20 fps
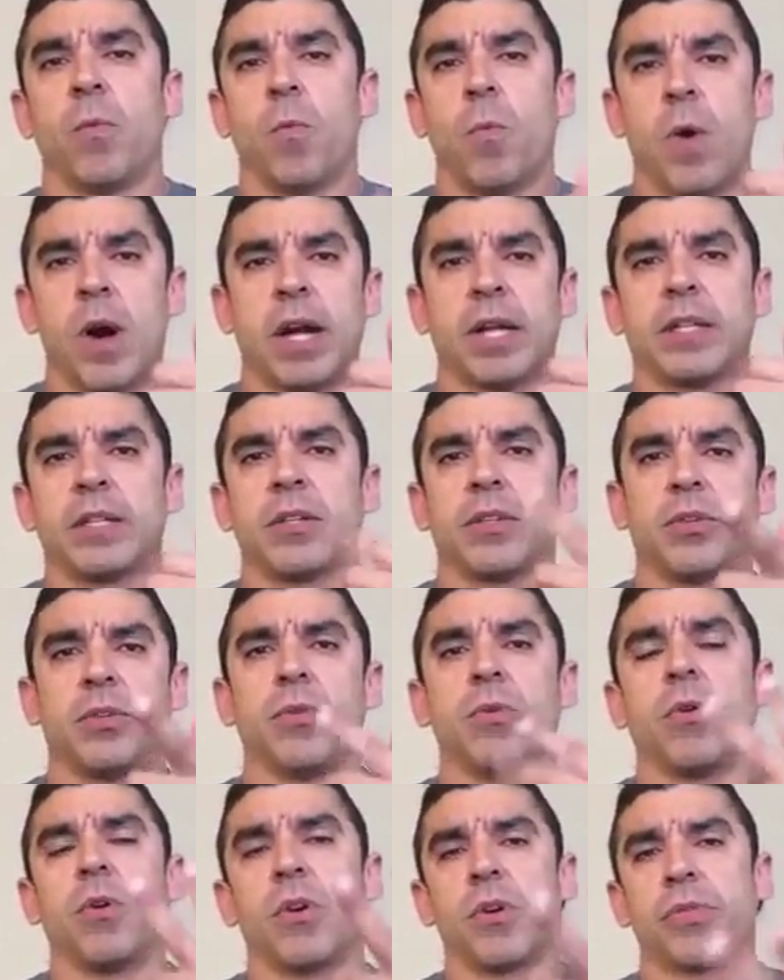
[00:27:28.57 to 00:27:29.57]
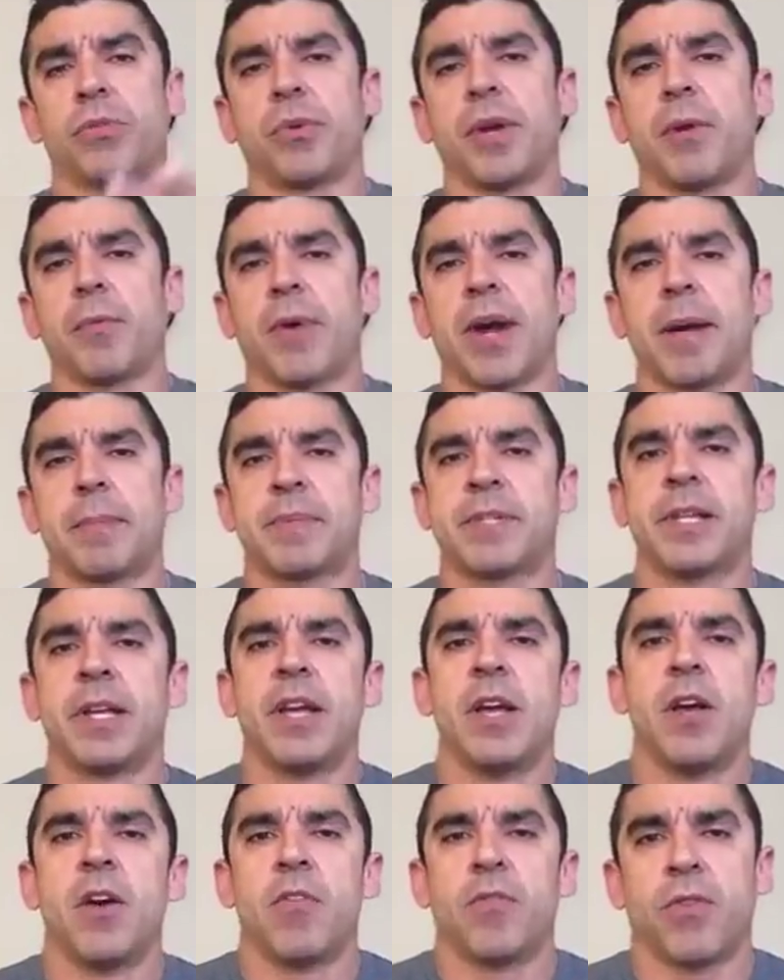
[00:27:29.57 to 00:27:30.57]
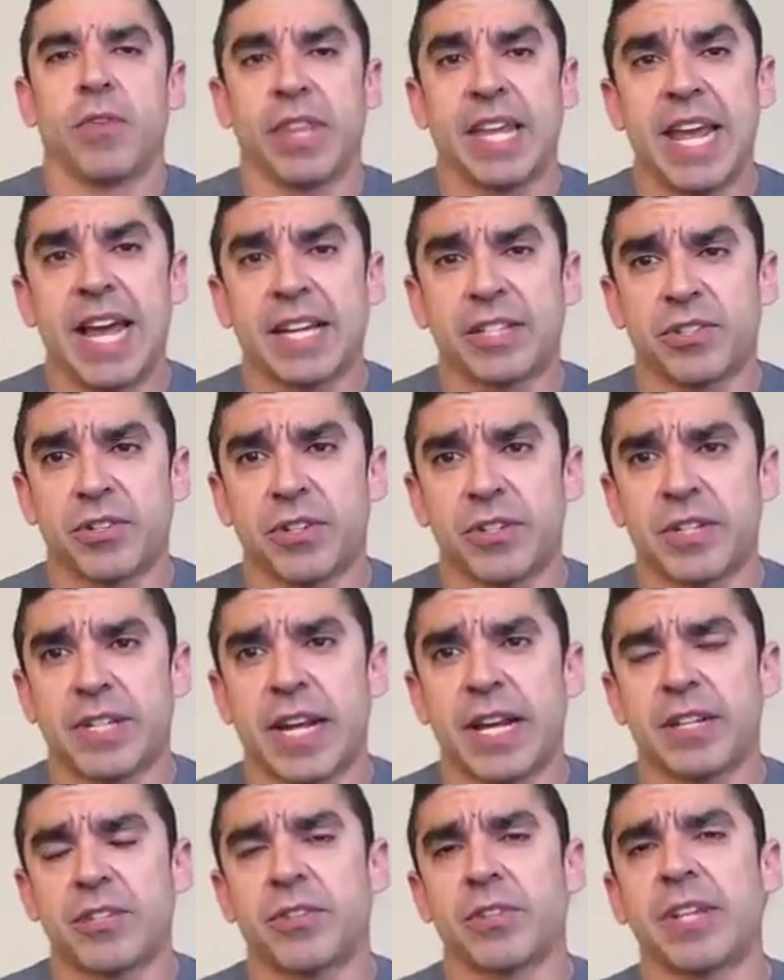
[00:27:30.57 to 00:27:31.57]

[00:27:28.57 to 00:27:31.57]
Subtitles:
1, 2, or 3 reps for the exercise.